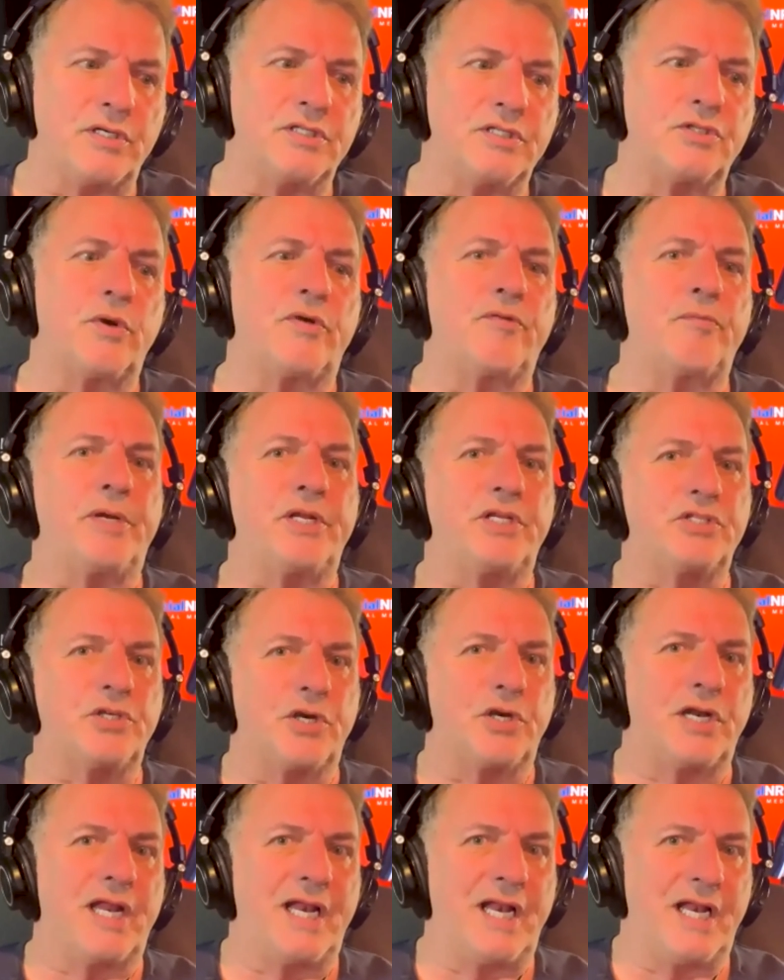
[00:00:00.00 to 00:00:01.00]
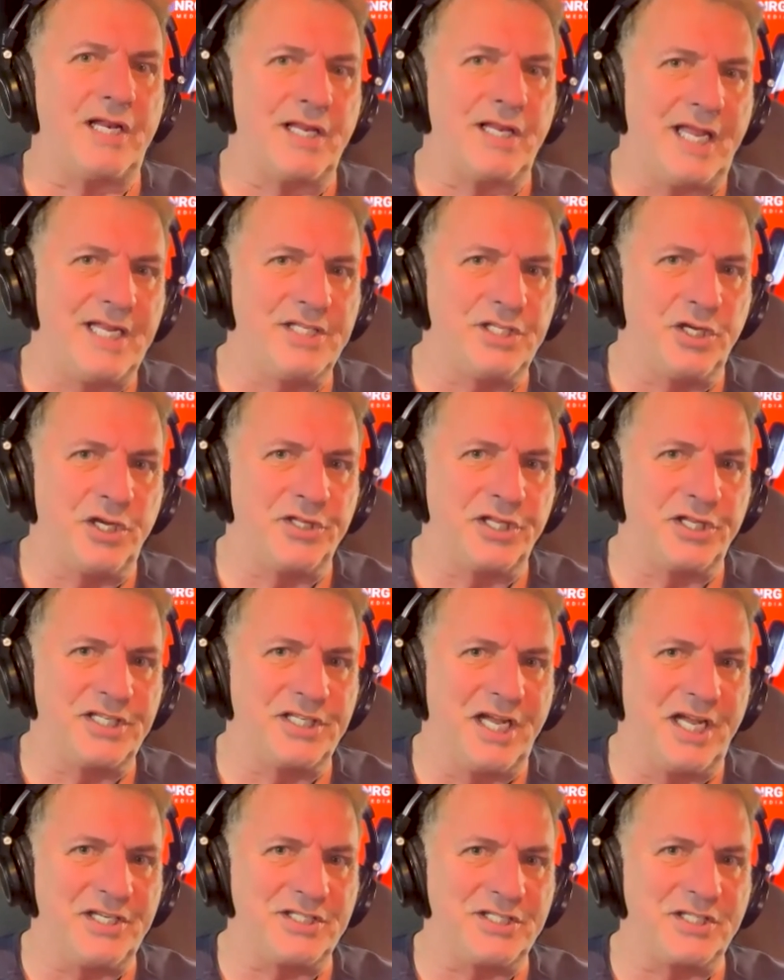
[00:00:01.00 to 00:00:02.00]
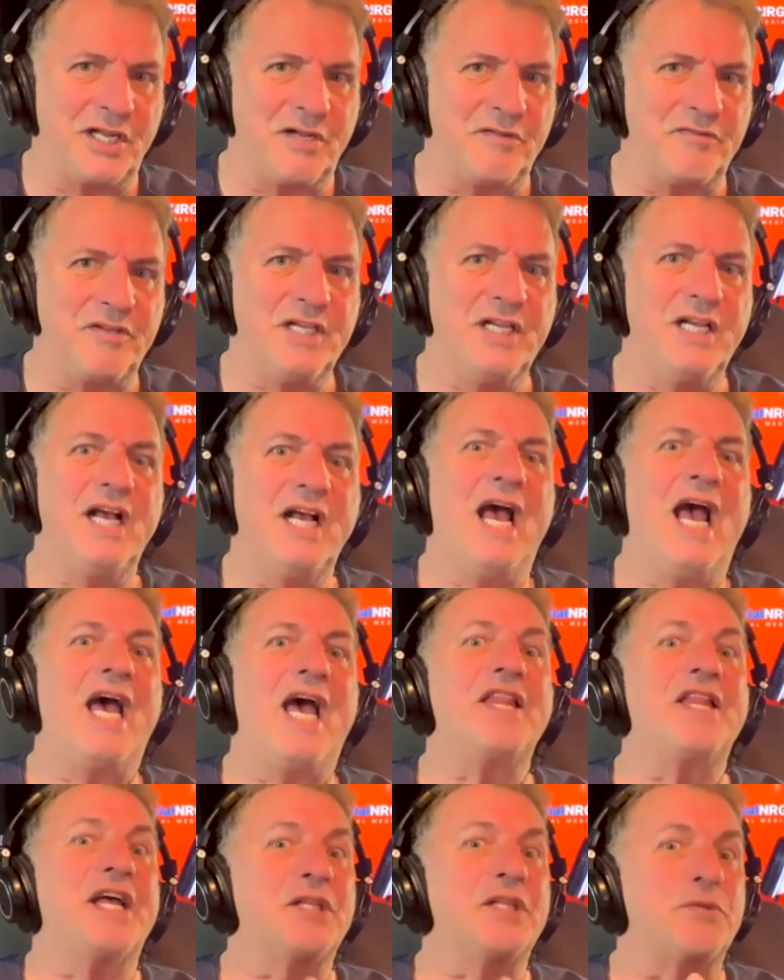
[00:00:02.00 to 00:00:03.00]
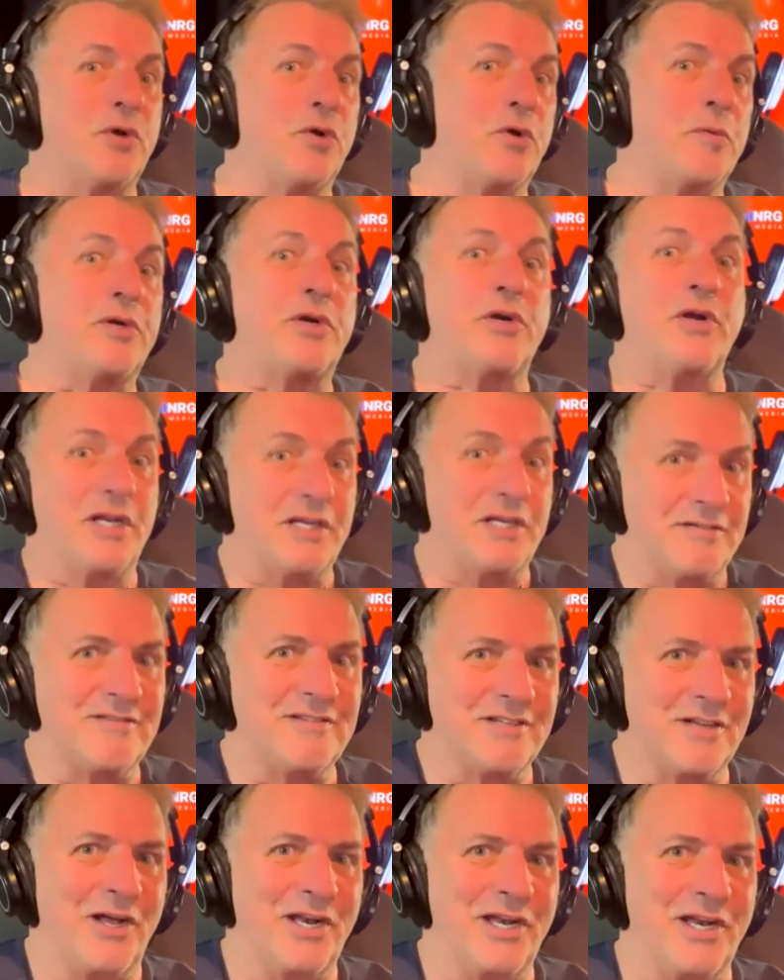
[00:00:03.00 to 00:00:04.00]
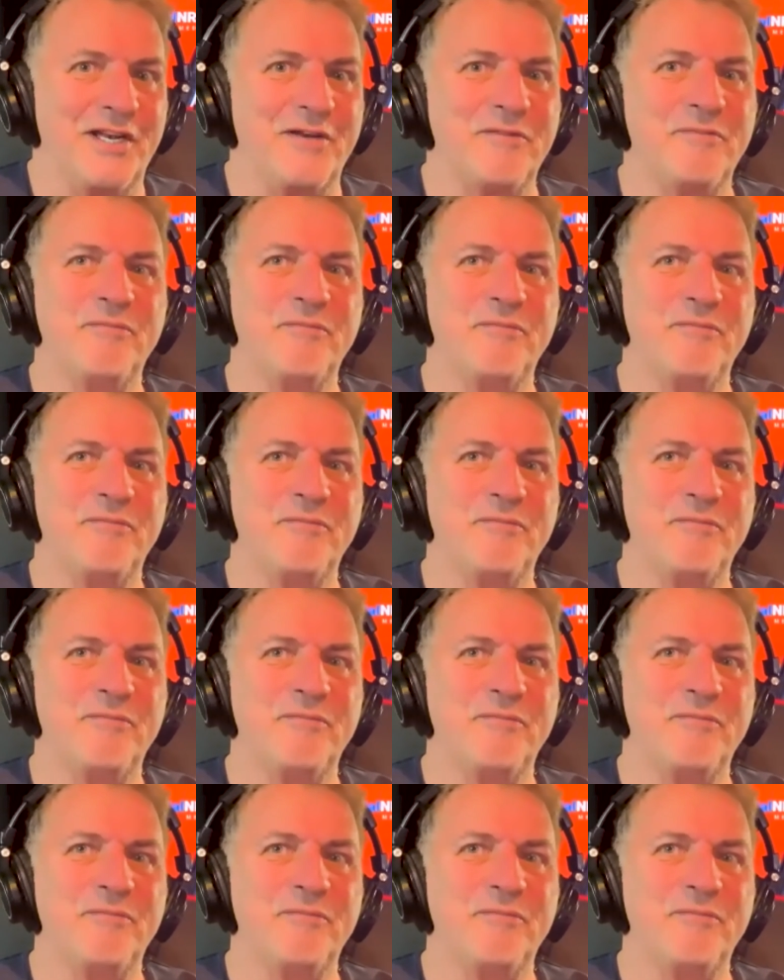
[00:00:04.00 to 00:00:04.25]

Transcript: So everybody started getting lazy on the touch stuff. And that's when Omicron got in.